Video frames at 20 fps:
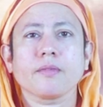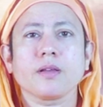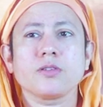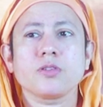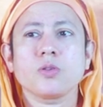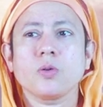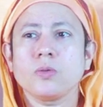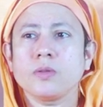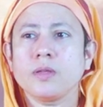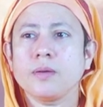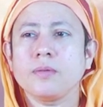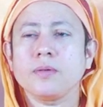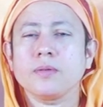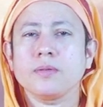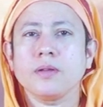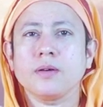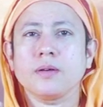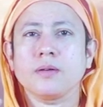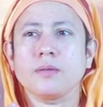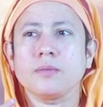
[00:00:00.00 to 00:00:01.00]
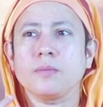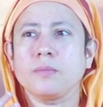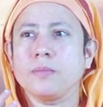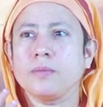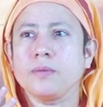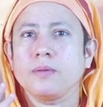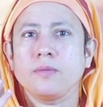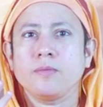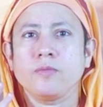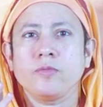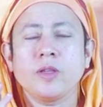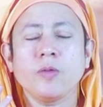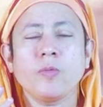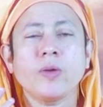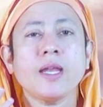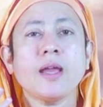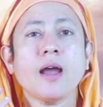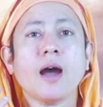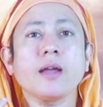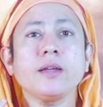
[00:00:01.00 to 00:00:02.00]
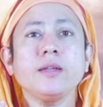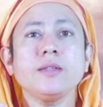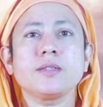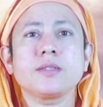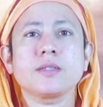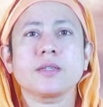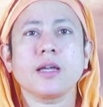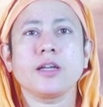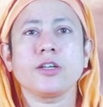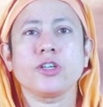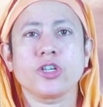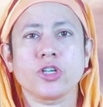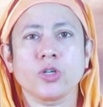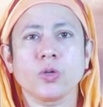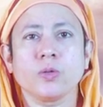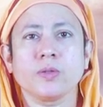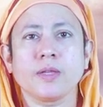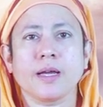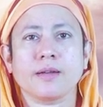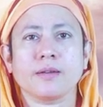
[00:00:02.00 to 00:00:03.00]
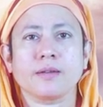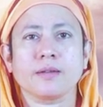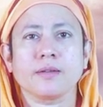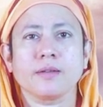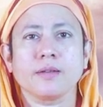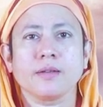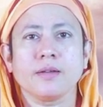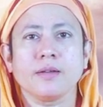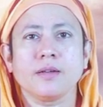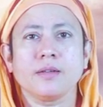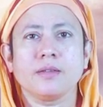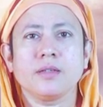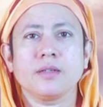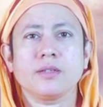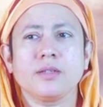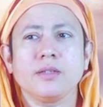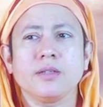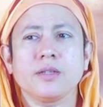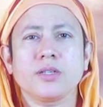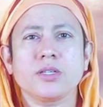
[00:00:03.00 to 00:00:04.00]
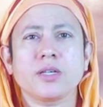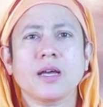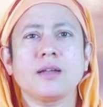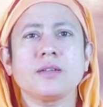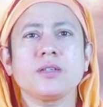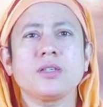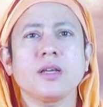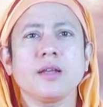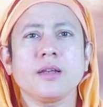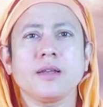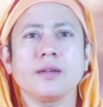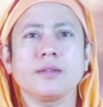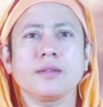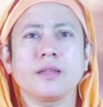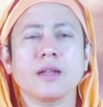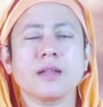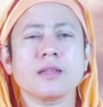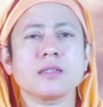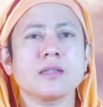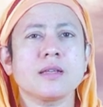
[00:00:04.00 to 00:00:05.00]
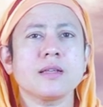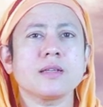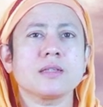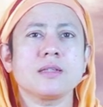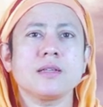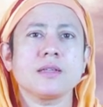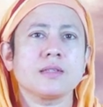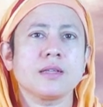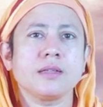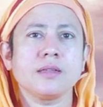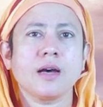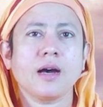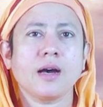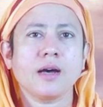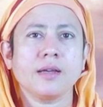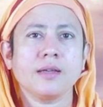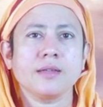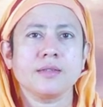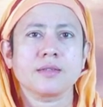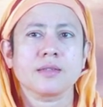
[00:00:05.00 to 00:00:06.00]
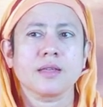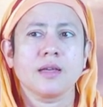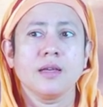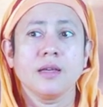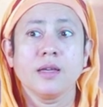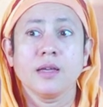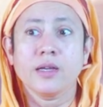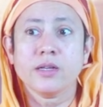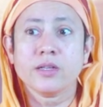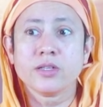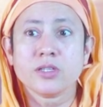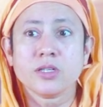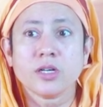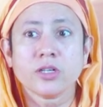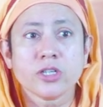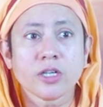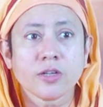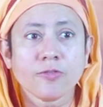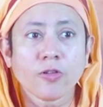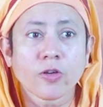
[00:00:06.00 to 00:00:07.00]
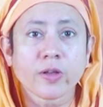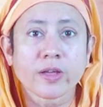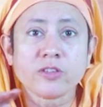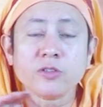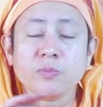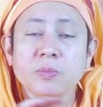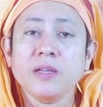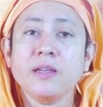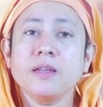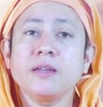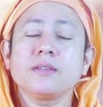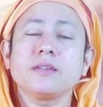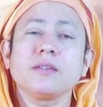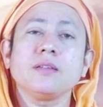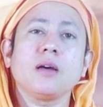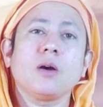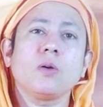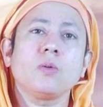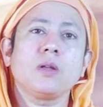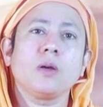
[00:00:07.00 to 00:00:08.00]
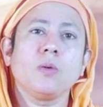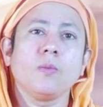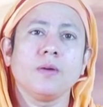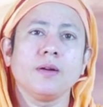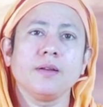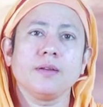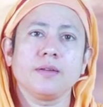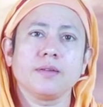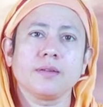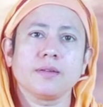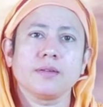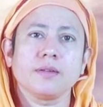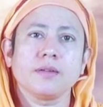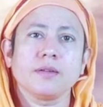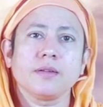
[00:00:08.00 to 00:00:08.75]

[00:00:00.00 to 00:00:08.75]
So the very eyes can show that. The chanchalya, the restlessness in the eyes, it is searching for experience in the outer world.